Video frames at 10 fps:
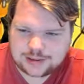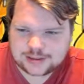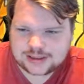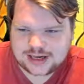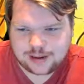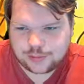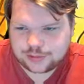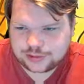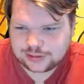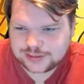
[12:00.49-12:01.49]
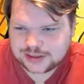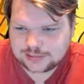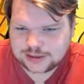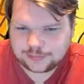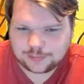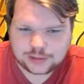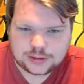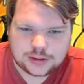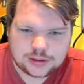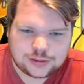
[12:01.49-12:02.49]
with the timer, we'll do them at the same time.
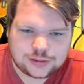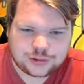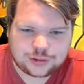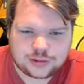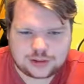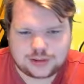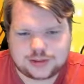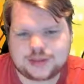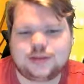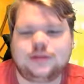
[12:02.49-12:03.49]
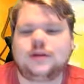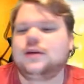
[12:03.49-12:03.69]
Tools.